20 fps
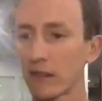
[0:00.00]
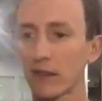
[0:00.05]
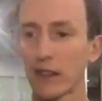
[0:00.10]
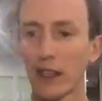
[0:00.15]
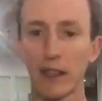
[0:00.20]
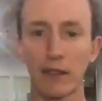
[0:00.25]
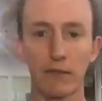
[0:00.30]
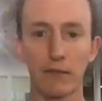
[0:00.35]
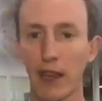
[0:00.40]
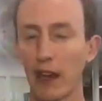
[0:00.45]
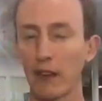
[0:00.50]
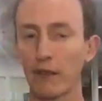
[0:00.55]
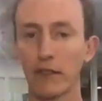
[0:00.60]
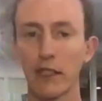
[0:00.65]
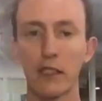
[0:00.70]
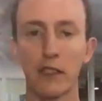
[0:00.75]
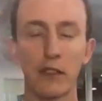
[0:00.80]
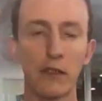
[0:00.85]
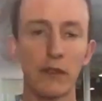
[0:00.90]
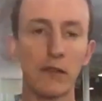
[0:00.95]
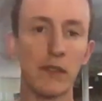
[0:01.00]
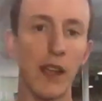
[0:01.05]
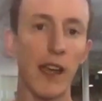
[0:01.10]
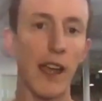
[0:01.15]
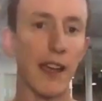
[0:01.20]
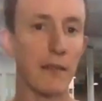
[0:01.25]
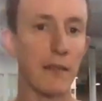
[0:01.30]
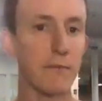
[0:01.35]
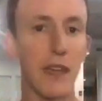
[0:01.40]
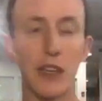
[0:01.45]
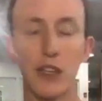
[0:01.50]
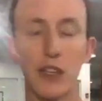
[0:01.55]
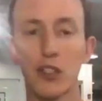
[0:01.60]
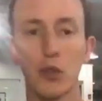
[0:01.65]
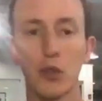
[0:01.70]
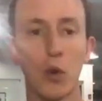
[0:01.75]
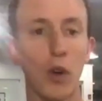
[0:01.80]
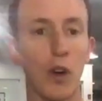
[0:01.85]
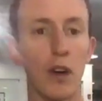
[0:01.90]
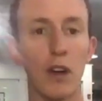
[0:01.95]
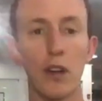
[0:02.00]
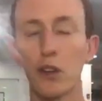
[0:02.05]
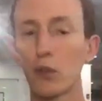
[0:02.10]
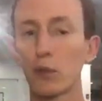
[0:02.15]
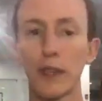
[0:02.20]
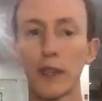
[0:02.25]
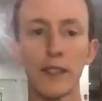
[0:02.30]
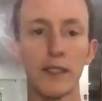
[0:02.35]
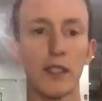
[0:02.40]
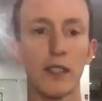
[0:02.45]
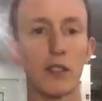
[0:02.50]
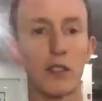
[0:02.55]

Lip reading: Like every Tuesday, make sure you listen